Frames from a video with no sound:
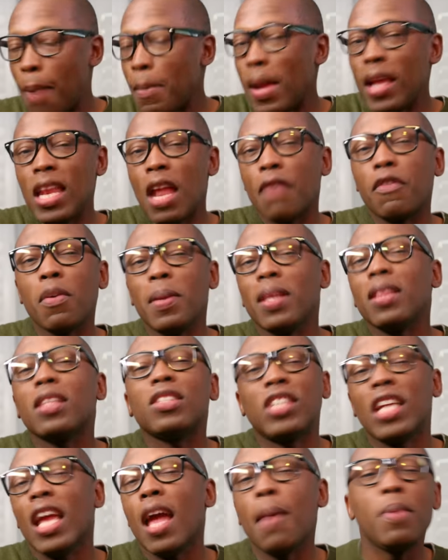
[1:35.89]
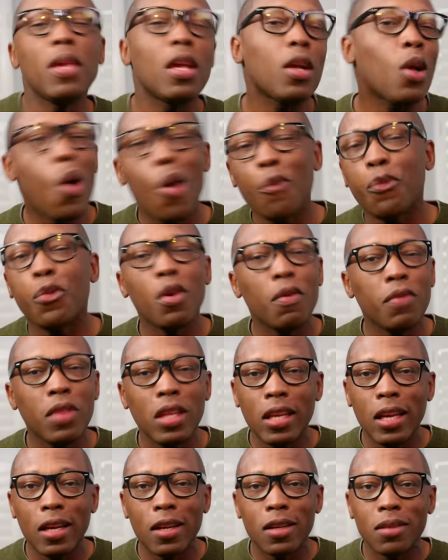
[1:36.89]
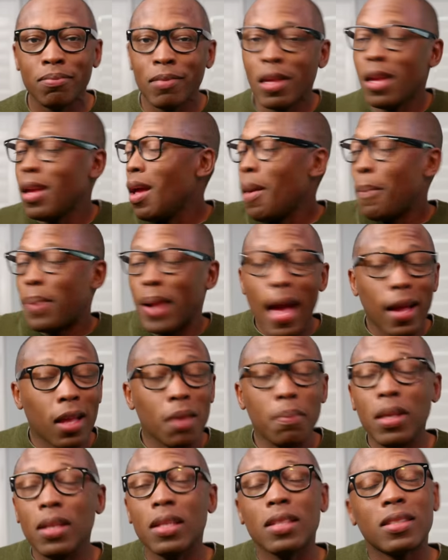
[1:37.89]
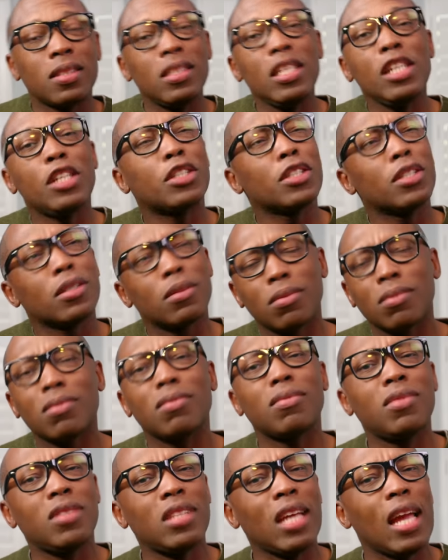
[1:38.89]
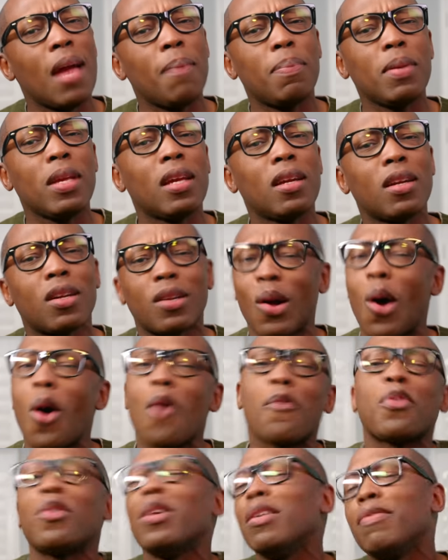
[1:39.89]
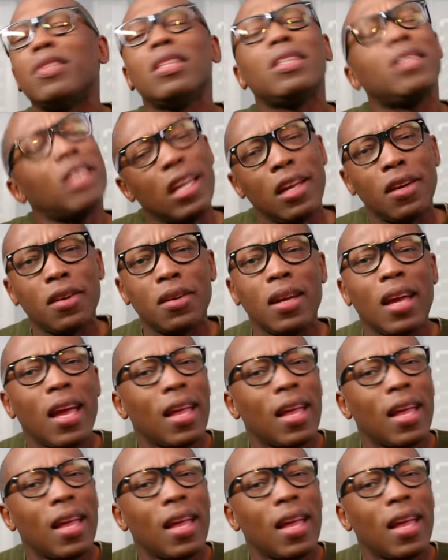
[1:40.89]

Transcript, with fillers: I may never be the champion golfer of the year, but I could be the sneaker champion golfer of the year.